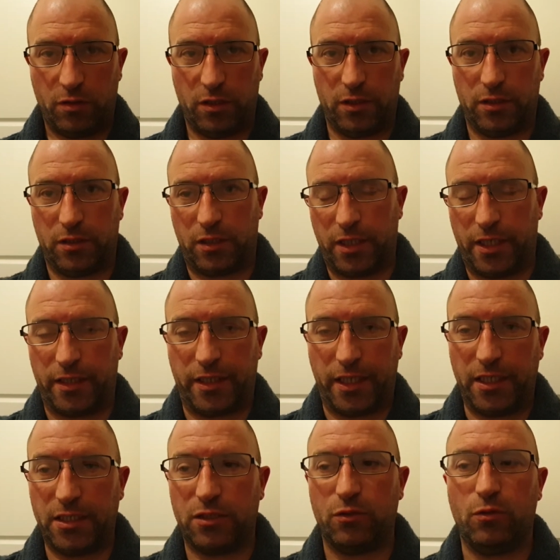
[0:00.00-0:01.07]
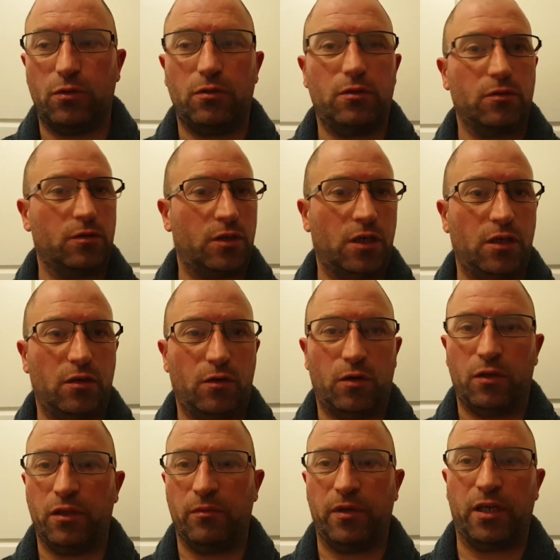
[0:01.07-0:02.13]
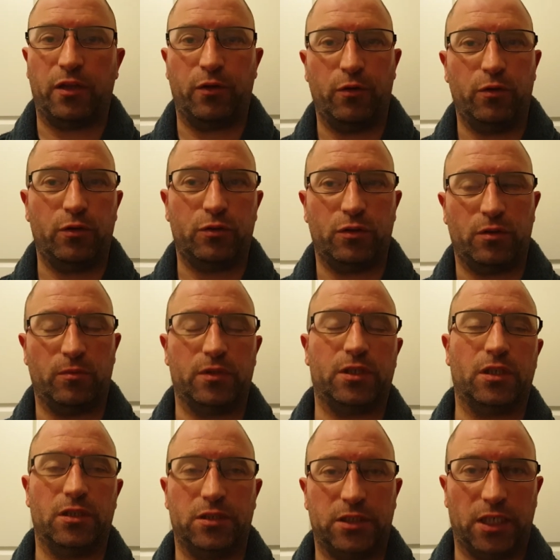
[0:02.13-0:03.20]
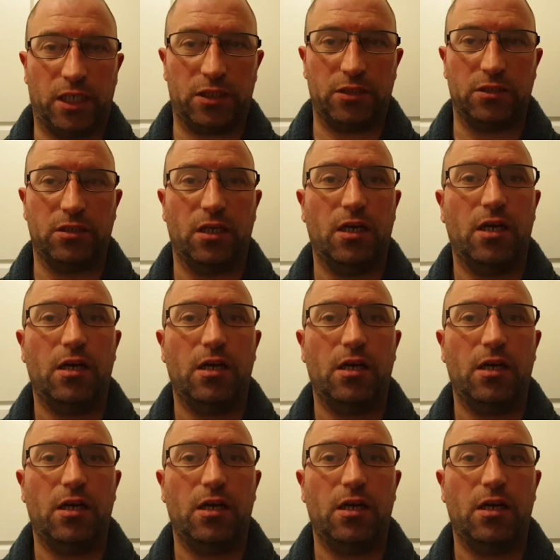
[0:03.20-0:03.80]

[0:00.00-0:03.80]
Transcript: like kind of diced, not cut all the way through so that it was cut in sections,